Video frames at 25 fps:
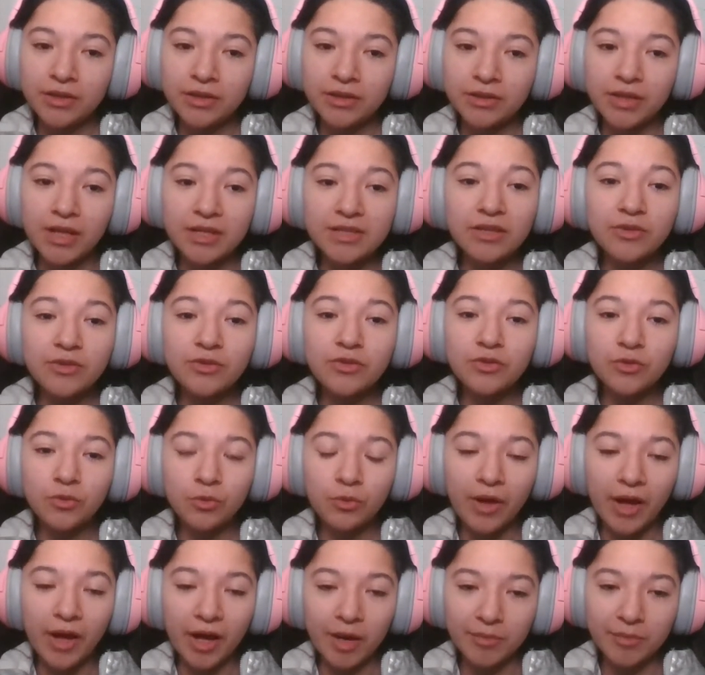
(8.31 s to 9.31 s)
That's how
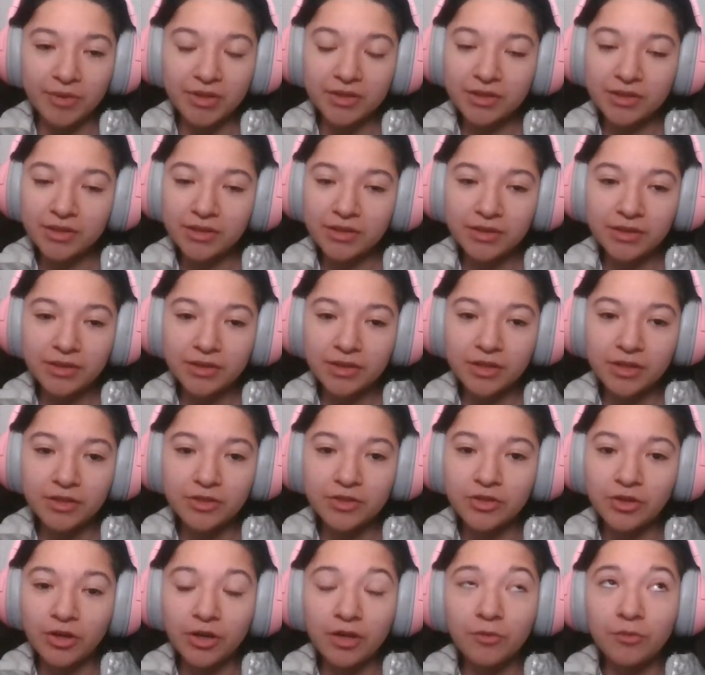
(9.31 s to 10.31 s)
school happened. It
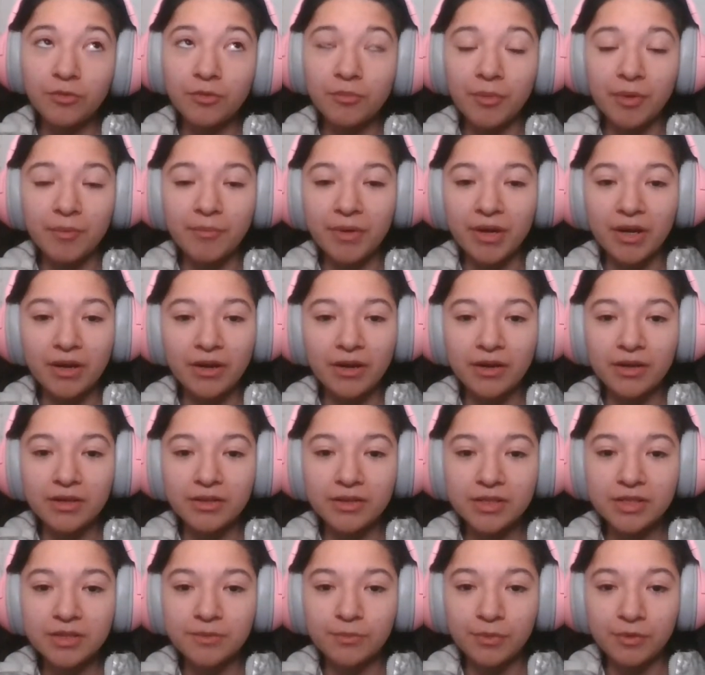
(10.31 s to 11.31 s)
started when my
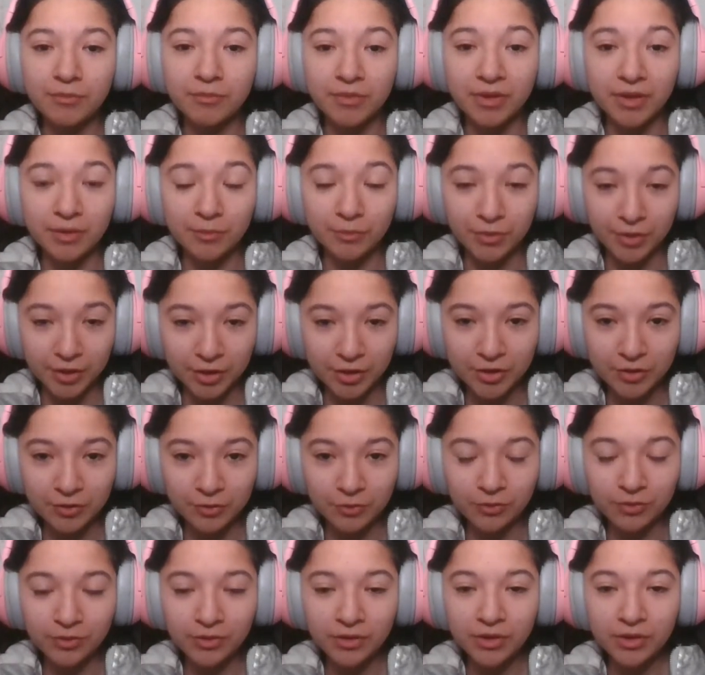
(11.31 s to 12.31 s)
parents put me in
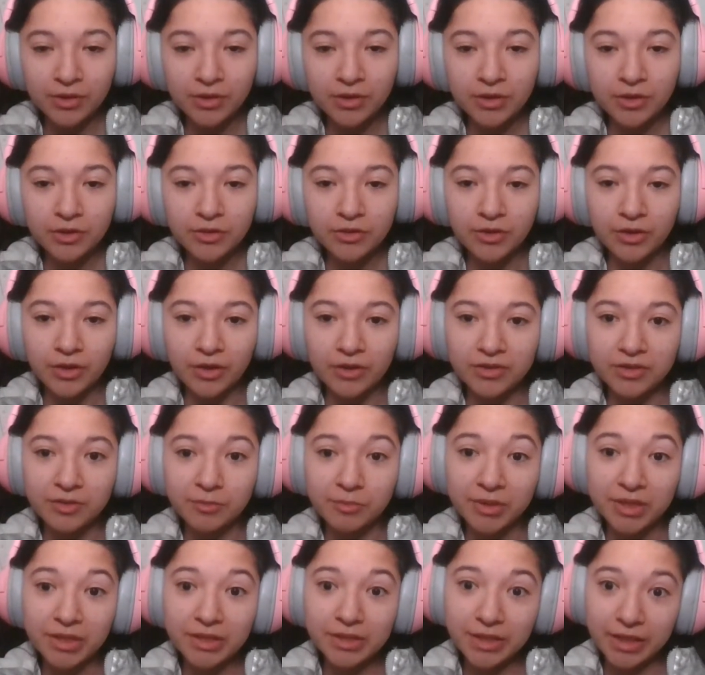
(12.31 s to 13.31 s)
preschool. Turned out to
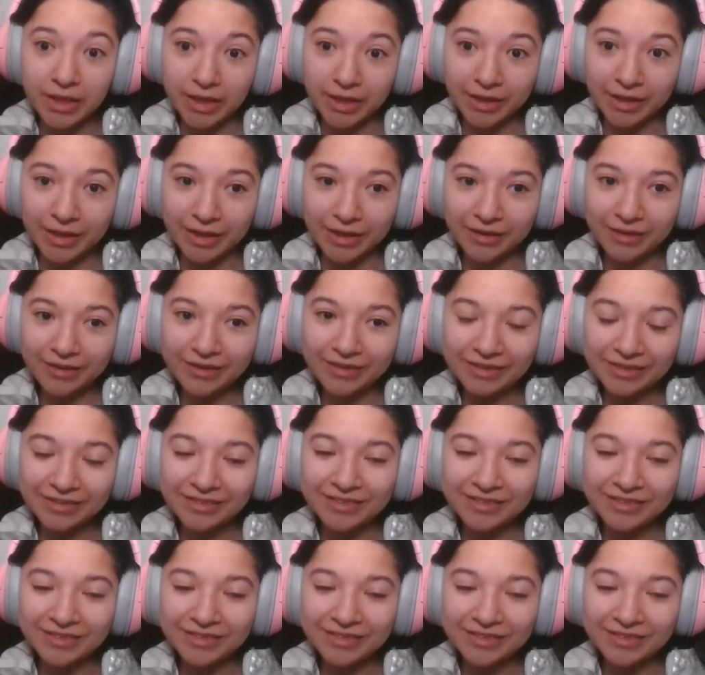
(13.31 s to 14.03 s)
be a daycare.